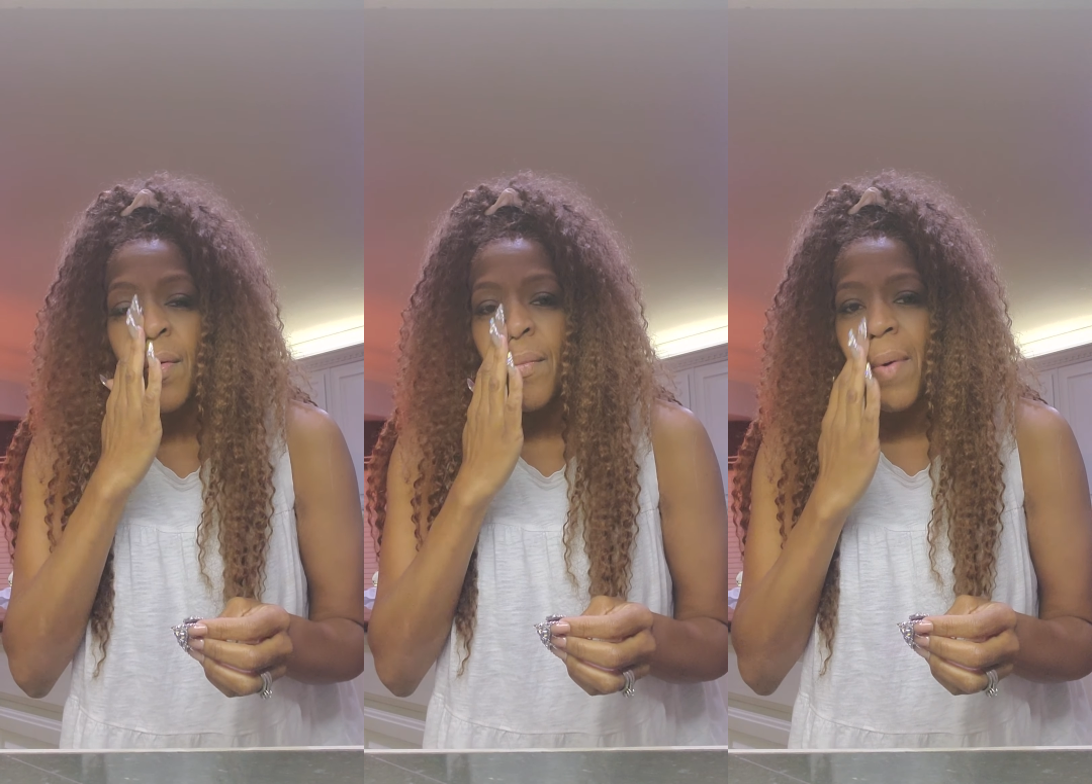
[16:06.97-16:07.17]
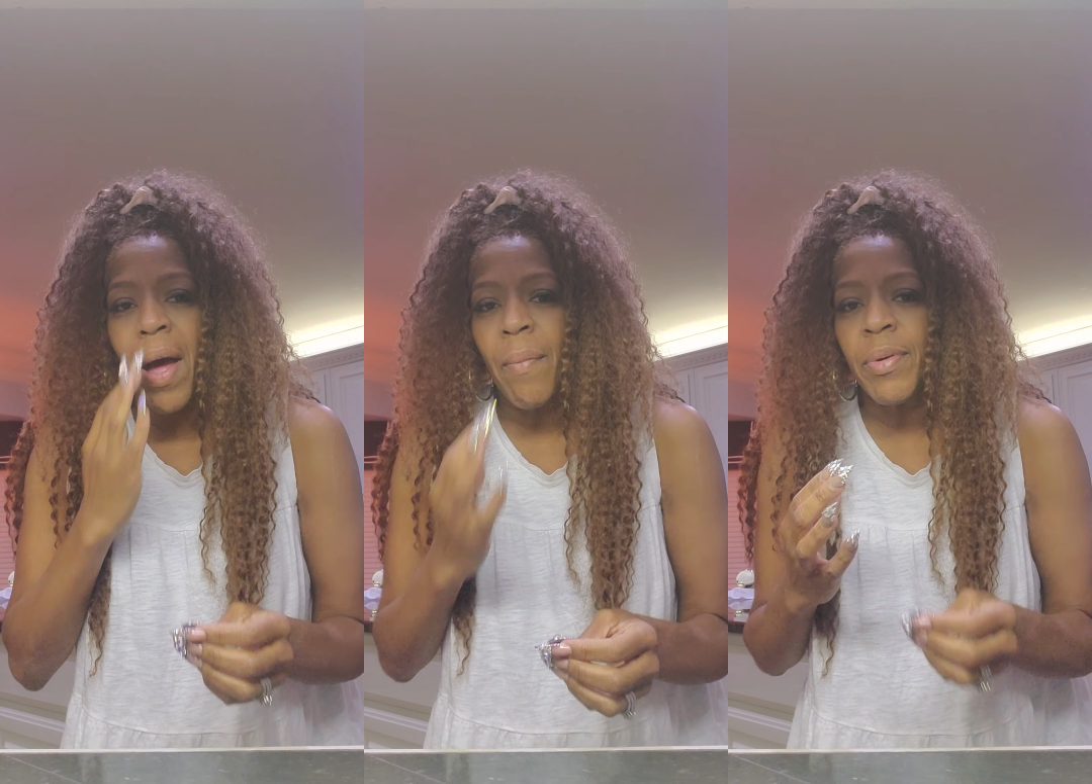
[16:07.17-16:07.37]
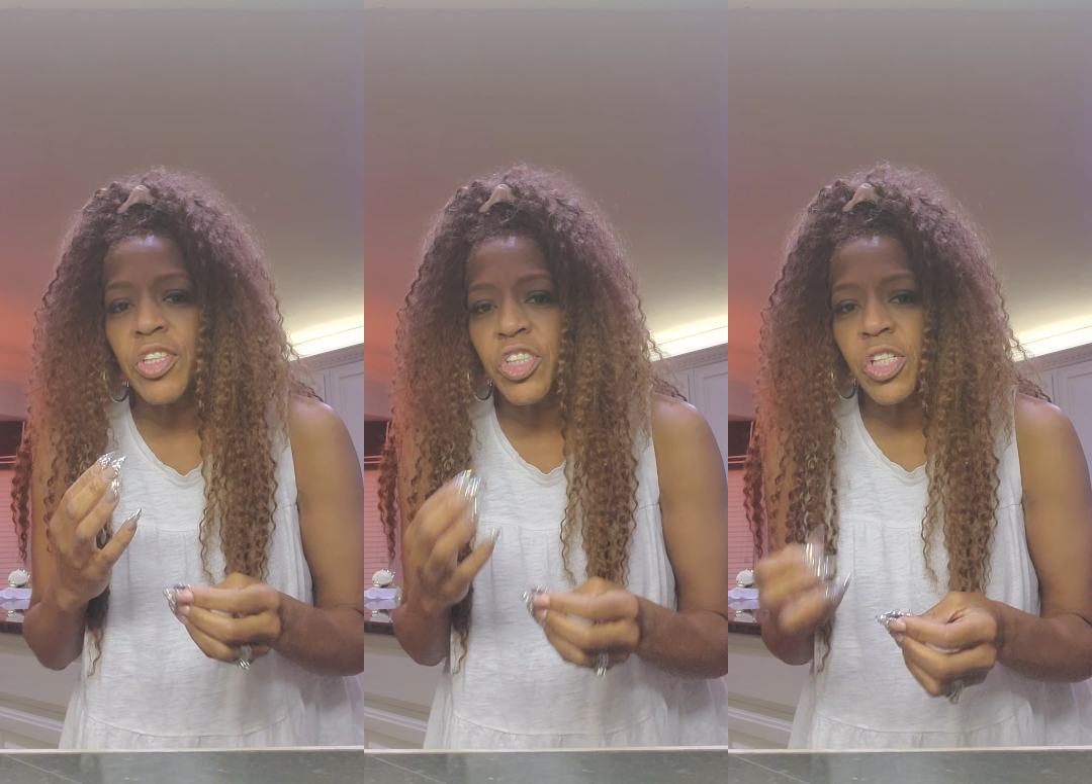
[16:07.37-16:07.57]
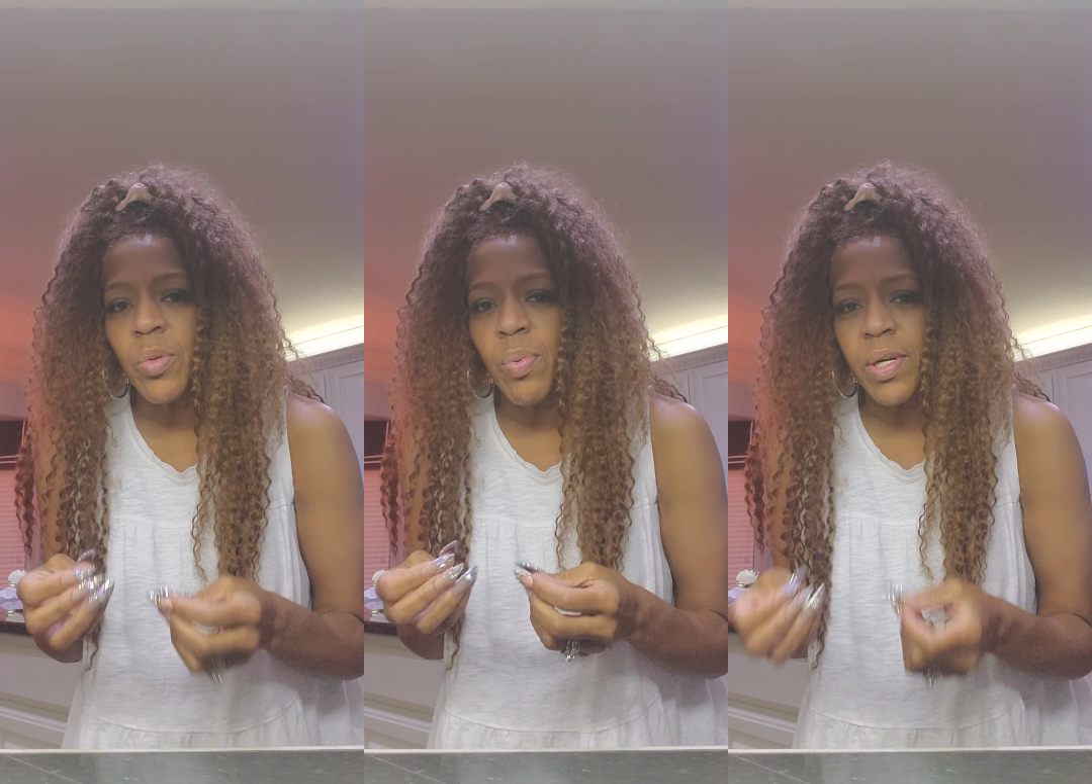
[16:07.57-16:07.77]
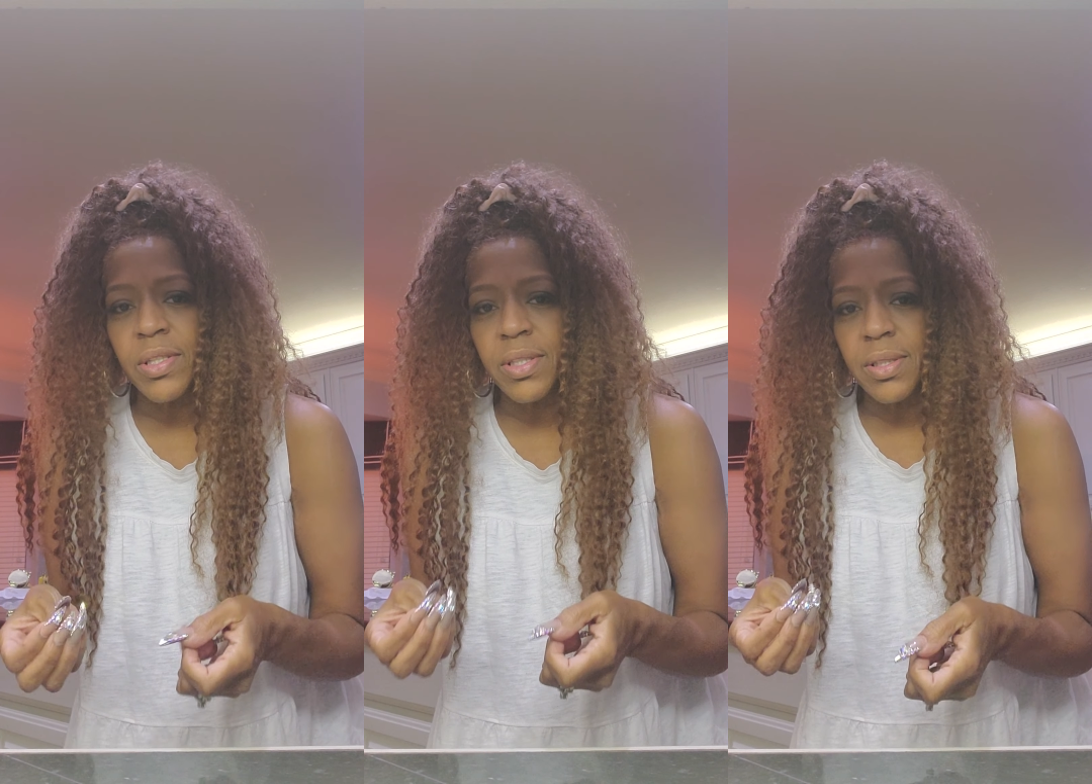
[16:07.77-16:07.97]
why would she
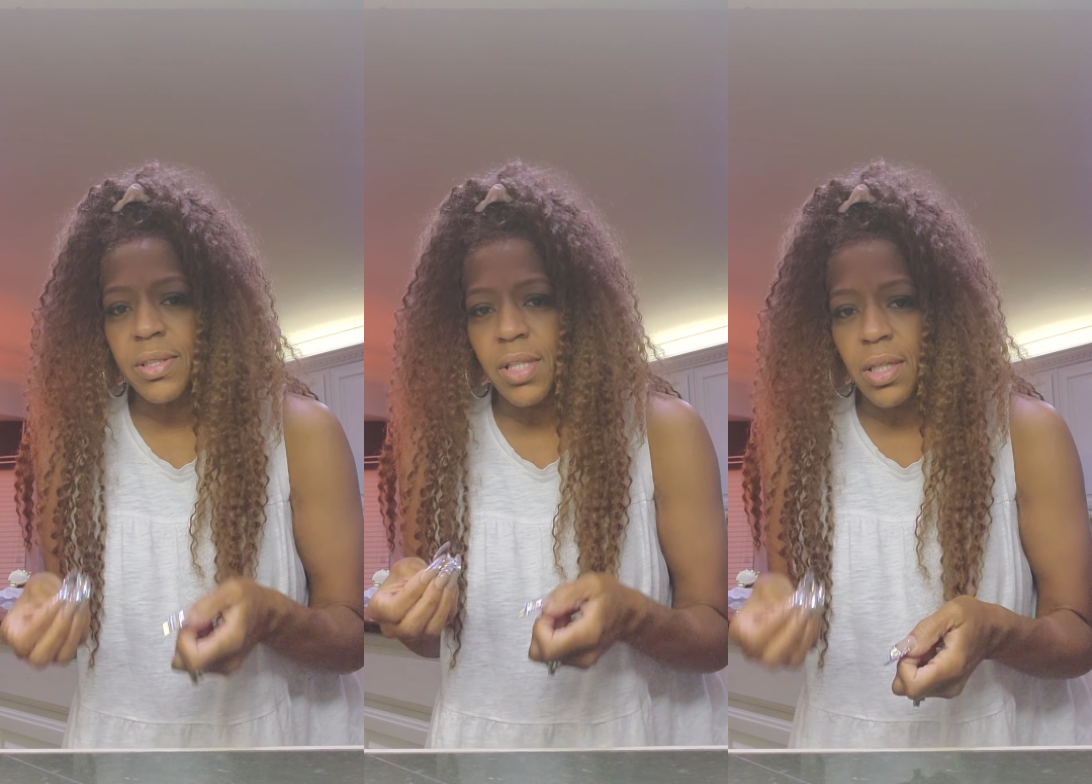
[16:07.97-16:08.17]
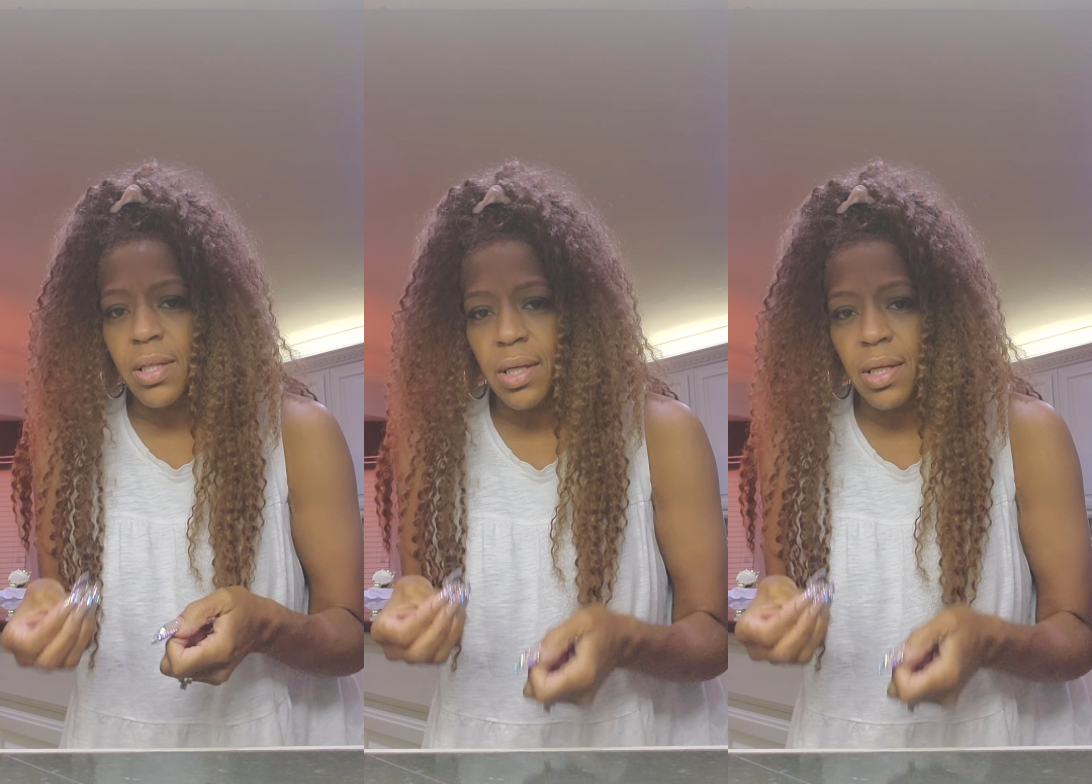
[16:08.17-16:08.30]
want to